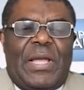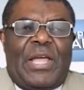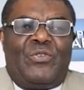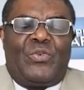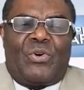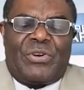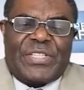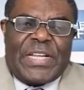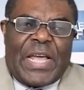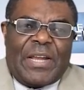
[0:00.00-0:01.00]
And you should
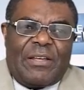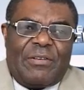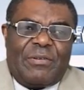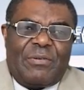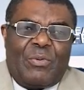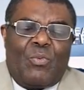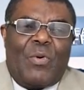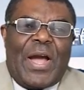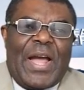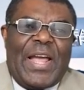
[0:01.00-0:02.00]
understand,
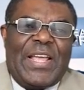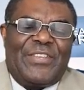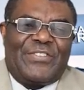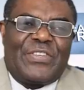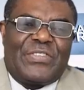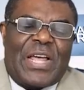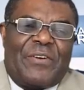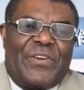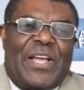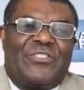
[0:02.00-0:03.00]
why is
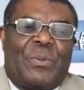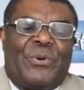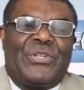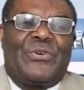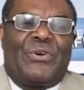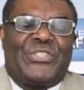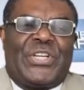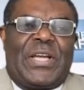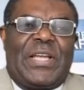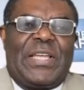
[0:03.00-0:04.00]
South Africa supporting
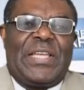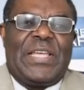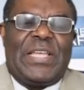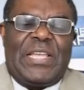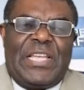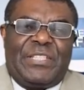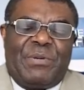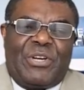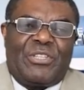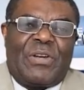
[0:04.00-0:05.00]
Russia? It's
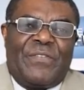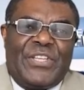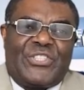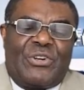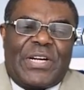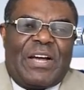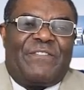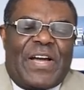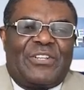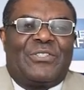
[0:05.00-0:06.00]
because of historical
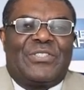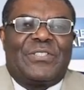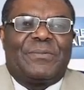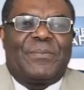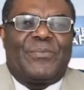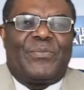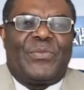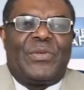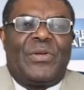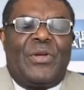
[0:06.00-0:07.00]
factors.
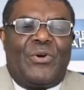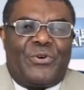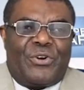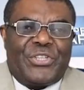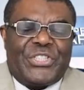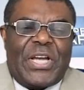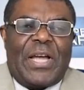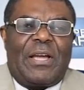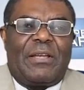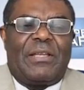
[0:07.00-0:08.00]

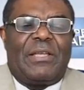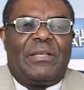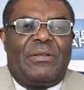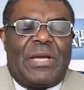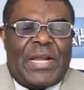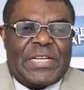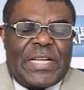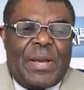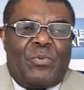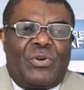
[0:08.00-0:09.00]
Russia, at the
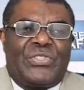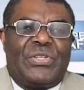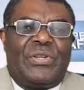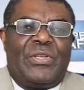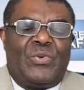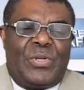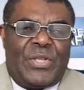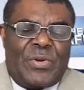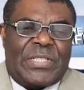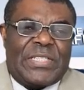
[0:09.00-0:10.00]
time, was
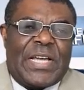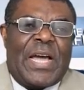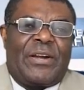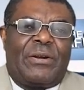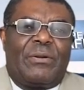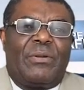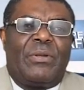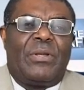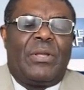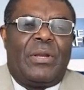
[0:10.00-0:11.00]
the USSR,
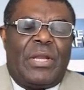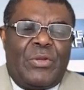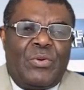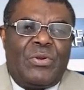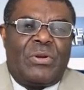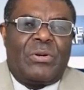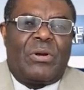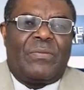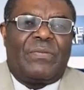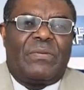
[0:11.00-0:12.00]
the Union
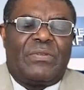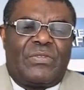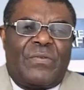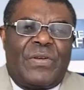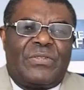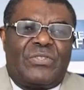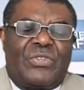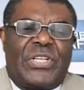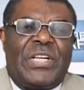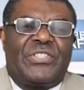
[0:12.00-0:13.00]
of Soviet
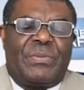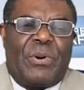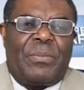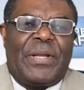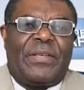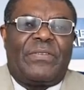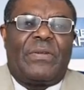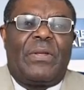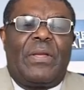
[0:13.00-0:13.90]
Socialist Republics,